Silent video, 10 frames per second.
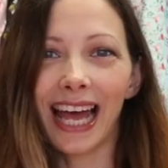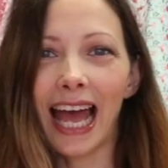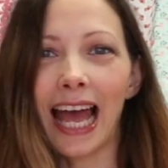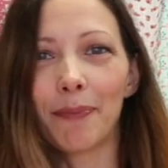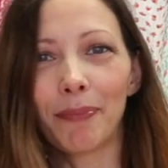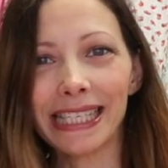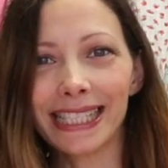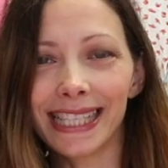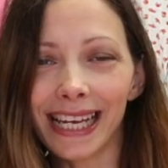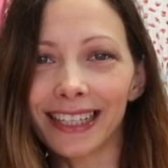And my
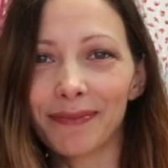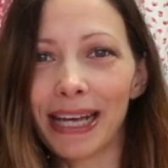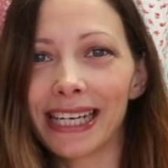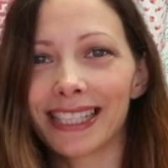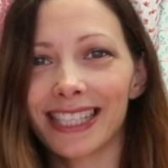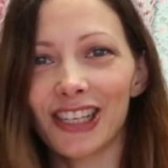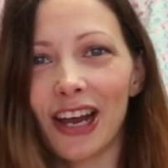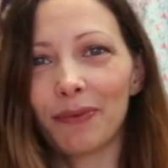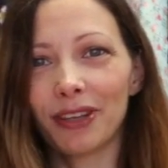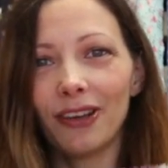second make to
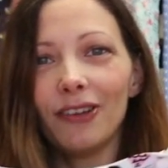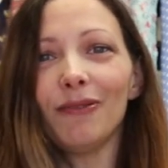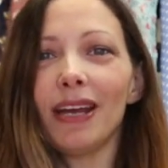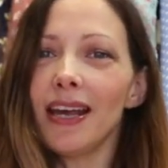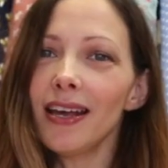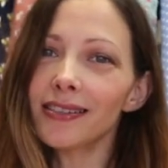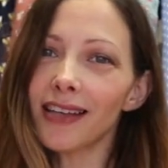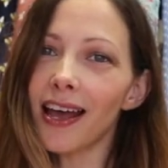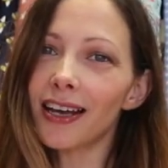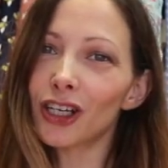share with you is
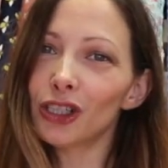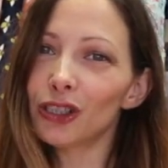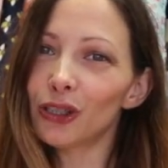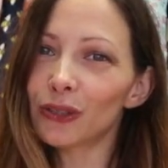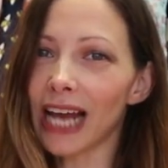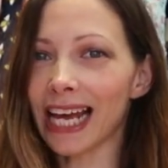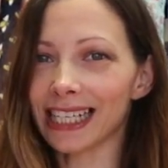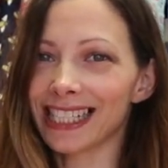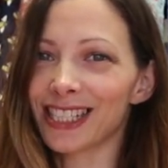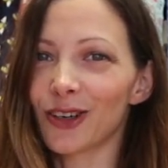a good old
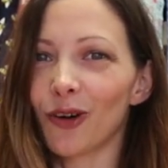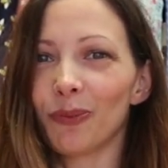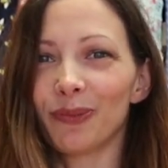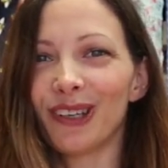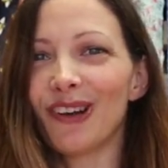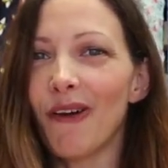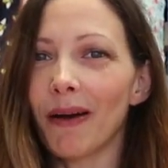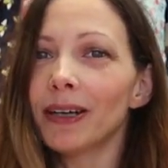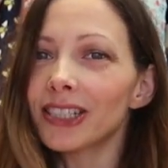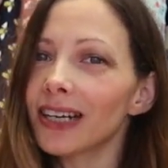Agnes top. You know
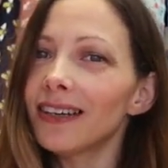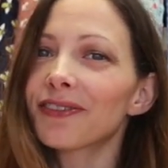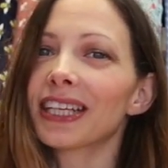how much I love